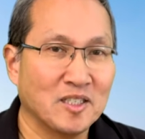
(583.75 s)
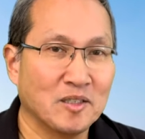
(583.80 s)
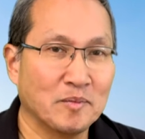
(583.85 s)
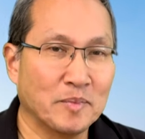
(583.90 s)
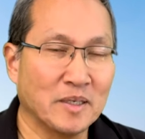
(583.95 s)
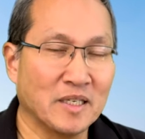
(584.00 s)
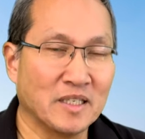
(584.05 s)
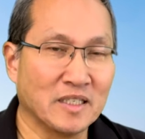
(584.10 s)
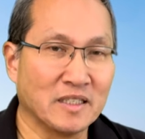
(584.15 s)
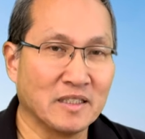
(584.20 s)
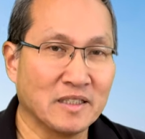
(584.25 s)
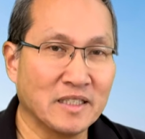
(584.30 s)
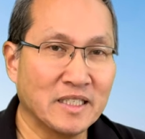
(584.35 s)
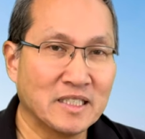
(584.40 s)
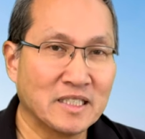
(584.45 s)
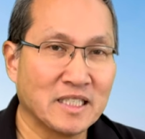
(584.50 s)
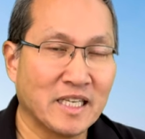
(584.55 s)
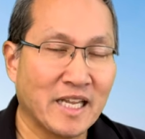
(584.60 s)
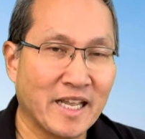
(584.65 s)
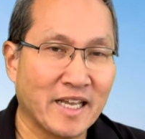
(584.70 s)
but at
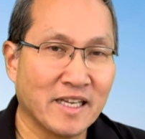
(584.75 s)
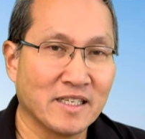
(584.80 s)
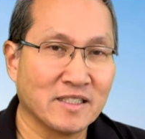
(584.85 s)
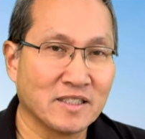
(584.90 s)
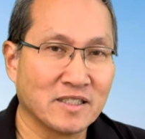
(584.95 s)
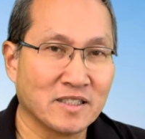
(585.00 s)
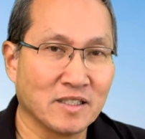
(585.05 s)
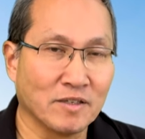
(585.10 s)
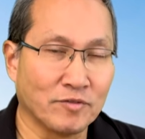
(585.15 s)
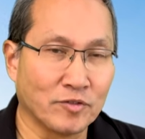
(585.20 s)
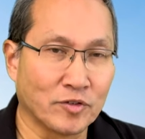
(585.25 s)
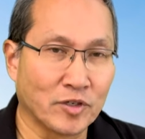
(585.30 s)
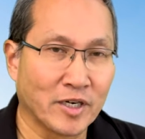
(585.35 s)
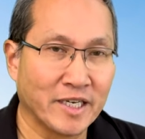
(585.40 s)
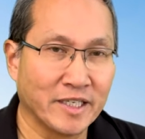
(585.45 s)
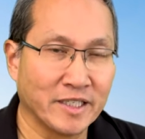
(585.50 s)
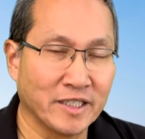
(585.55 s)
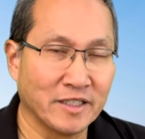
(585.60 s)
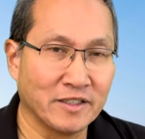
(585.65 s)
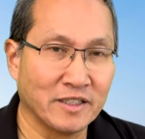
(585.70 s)
least it has a
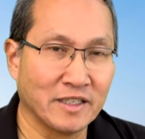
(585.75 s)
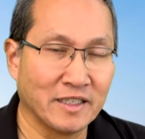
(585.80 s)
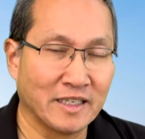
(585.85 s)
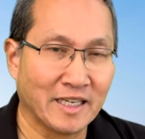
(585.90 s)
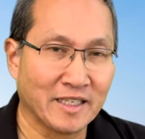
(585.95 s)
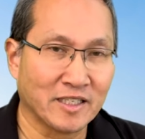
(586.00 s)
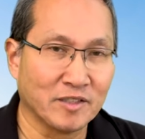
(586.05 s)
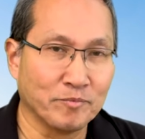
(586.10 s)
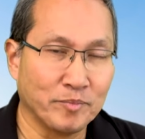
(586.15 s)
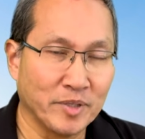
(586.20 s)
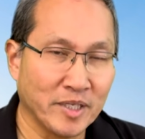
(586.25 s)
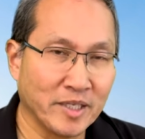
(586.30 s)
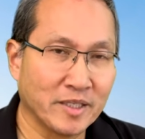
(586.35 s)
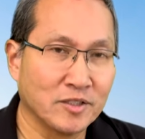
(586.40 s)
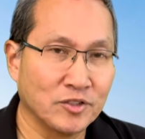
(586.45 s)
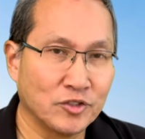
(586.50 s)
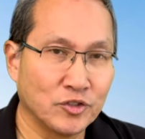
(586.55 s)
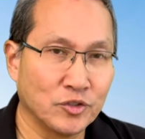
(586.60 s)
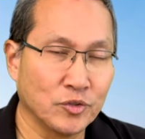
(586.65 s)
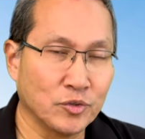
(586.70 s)
variety that I can pick
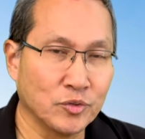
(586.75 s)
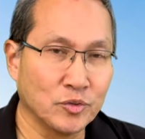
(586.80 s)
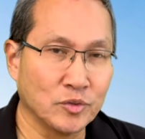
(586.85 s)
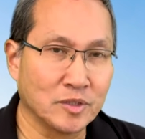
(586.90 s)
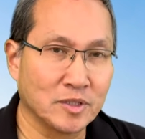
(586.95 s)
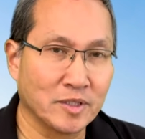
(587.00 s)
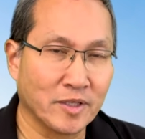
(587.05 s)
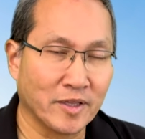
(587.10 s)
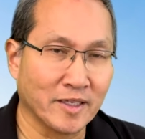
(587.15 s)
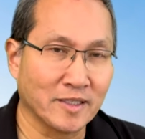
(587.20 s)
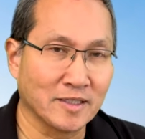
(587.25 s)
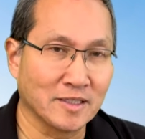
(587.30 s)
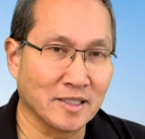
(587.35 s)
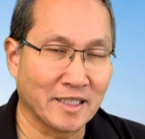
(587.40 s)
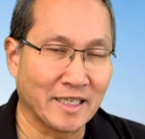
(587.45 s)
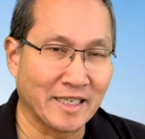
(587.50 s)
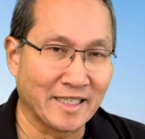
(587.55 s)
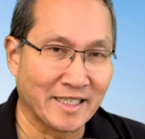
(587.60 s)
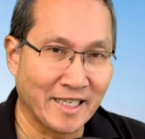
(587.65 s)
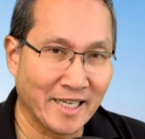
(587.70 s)
and choose things that
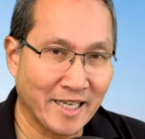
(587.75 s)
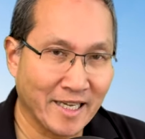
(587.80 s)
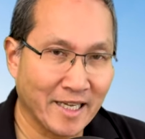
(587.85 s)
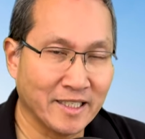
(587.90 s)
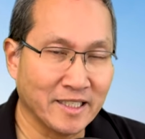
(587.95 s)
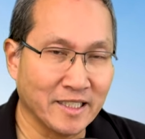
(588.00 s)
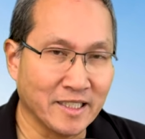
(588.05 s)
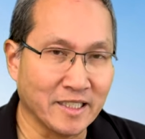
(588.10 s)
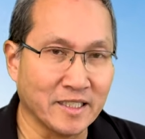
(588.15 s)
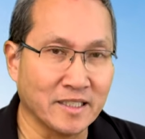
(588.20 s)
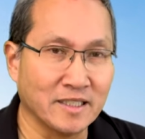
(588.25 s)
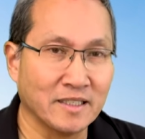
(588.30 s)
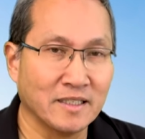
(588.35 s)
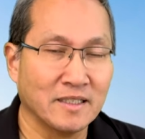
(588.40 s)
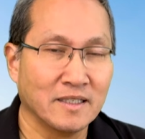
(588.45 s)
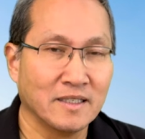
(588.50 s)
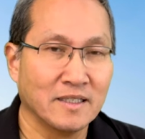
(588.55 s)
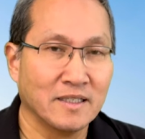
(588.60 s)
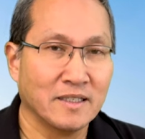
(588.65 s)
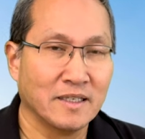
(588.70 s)
I can eat,
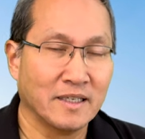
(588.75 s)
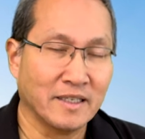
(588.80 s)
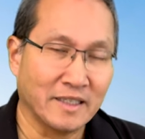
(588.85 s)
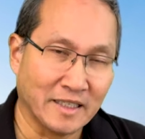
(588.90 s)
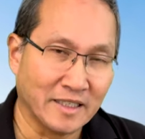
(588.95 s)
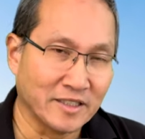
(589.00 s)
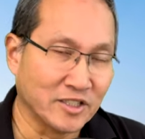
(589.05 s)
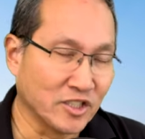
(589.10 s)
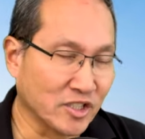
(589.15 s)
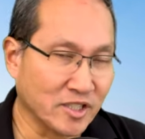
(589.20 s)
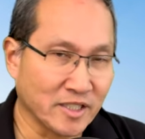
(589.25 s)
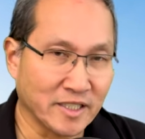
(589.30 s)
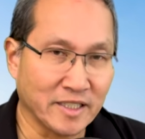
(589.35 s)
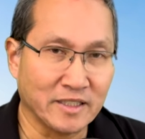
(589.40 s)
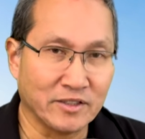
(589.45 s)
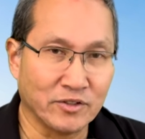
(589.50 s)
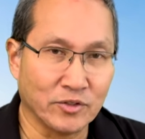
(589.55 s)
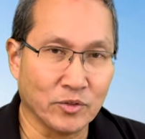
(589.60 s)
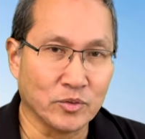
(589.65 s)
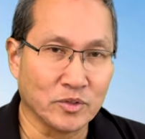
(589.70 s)
and I just
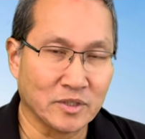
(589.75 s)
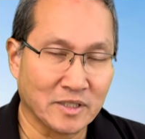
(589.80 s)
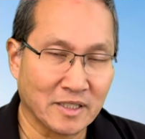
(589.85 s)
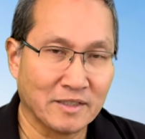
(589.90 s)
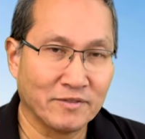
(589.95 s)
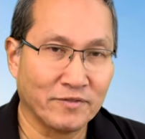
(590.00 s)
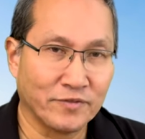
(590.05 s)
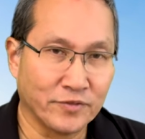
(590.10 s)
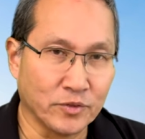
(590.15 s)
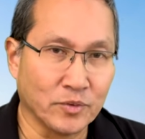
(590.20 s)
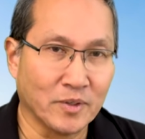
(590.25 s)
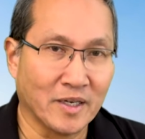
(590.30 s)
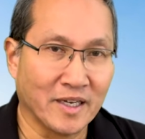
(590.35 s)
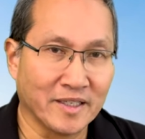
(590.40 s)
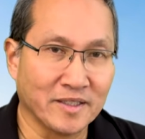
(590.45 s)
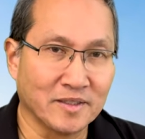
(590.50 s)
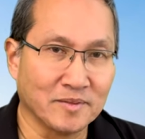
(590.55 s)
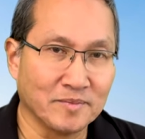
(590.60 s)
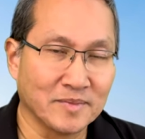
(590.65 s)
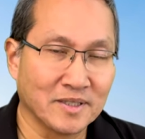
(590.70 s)
eat those few
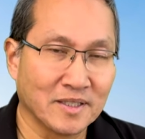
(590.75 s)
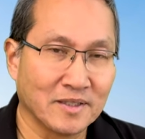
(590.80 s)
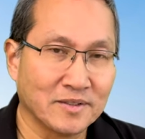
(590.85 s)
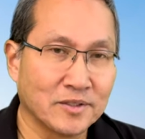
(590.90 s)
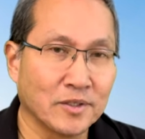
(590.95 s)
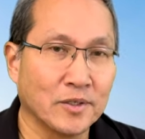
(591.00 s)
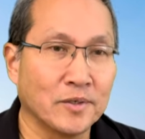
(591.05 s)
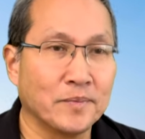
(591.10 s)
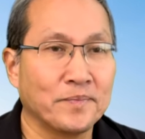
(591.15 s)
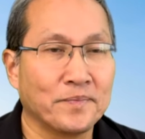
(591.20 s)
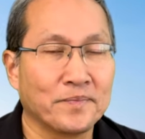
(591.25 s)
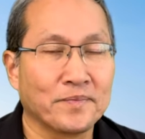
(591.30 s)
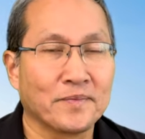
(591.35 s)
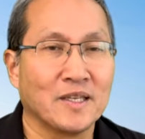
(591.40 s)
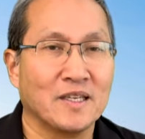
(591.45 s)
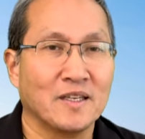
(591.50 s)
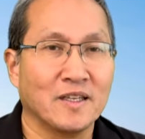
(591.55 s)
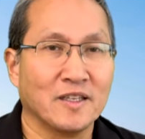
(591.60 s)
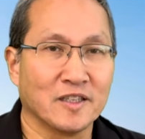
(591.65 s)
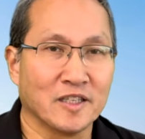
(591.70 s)
items. So
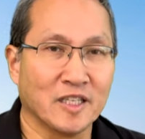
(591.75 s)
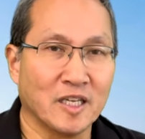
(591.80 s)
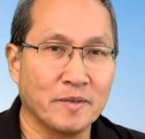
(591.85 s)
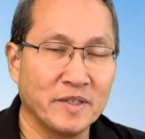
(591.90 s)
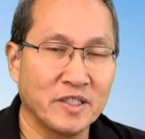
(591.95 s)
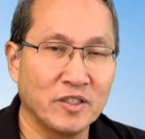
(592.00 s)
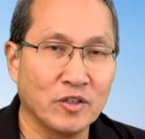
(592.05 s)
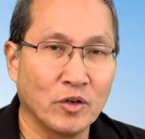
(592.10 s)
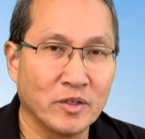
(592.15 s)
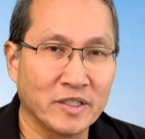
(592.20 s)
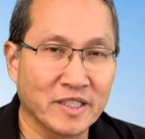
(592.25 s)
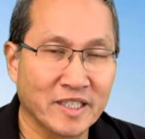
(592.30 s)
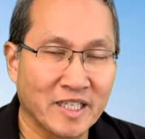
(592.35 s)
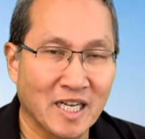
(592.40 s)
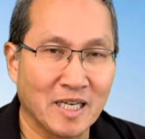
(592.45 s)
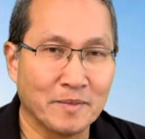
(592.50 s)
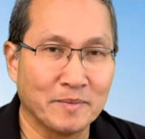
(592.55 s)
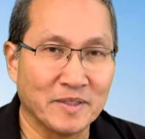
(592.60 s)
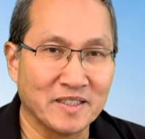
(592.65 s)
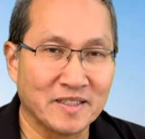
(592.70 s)
let me know in the
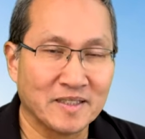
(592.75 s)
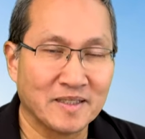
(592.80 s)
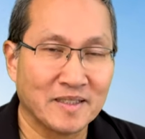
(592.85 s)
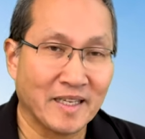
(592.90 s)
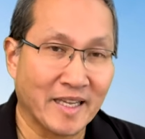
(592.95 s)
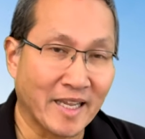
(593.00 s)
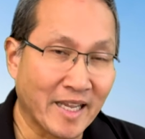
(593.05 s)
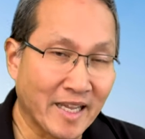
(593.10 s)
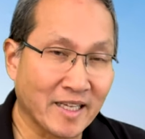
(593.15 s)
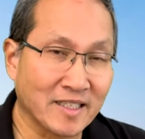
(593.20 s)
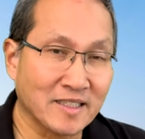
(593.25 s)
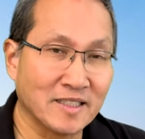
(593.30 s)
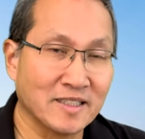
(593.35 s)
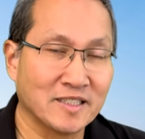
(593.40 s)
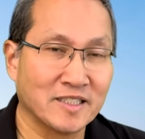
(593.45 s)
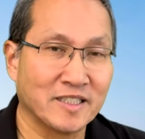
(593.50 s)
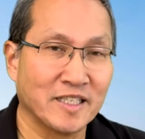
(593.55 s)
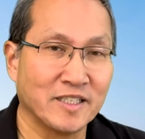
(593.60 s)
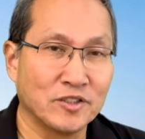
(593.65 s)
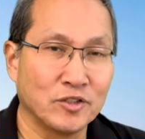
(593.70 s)
comments, and
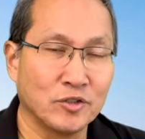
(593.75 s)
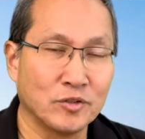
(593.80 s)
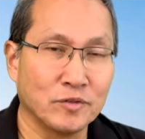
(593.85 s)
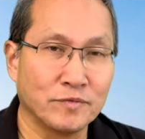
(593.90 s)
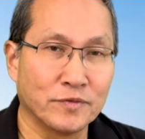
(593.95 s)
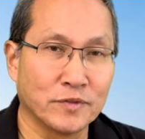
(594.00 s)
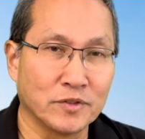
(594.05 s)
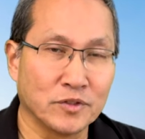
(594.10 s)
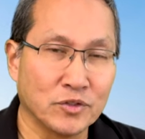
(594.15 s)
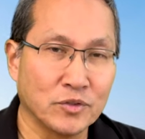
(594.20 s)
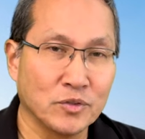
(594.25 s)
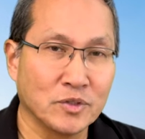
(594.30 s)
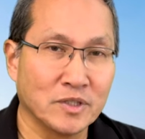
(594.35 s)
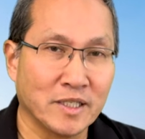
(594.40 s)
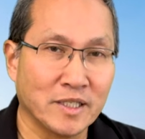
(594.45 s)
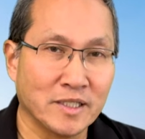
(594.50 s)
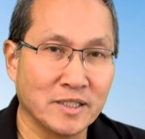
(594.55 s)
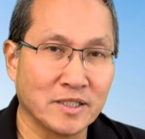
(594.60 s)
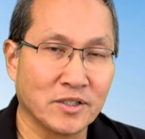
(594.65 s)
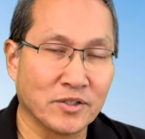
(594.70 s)
stay tuned for
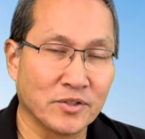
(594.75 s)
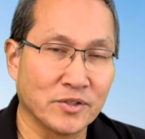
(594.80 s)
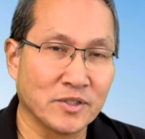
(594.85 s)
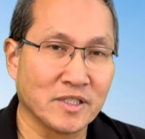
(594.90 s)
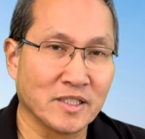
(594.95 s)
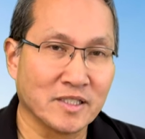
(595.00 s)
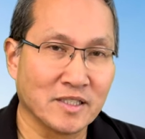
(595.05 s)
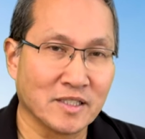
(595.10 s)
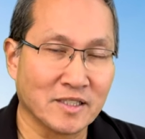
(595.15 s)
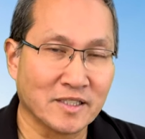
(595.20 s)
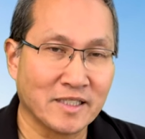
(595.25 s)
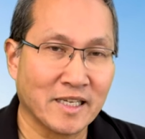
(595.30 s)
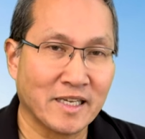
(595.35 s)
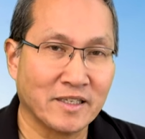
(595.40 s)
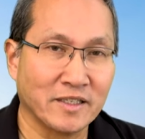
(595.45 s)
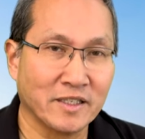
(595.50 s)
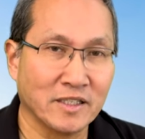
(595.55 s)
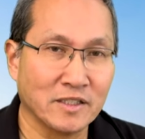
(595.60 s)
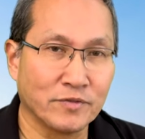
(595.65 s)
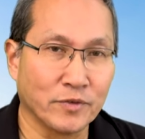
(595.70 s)
Tuesdays, Thursdays, and
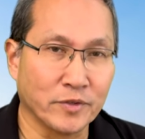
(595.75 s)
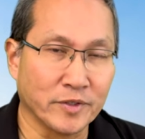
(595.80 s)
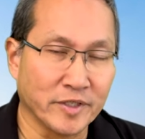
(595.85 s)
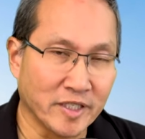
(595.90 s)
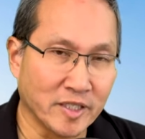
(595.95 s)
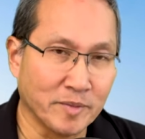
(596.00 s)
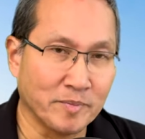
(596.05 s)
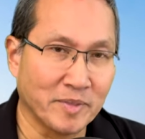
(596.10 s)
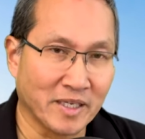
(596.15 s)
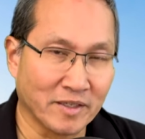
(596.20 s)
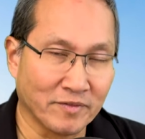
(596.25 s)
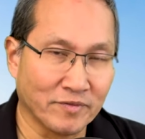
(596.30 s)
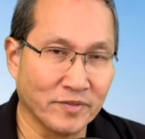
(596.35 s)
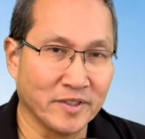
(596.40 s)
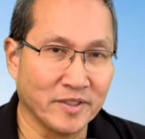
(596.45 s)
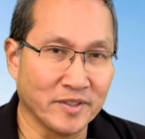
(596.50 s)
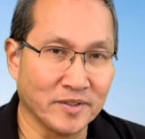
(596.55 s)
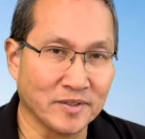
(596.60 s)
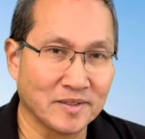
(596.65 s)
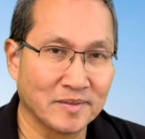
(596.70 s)
Saturdays for e-bike
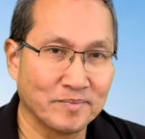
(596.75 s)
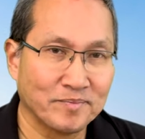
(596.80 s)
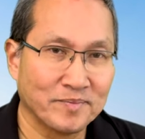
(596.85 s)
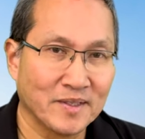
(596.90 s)
videos.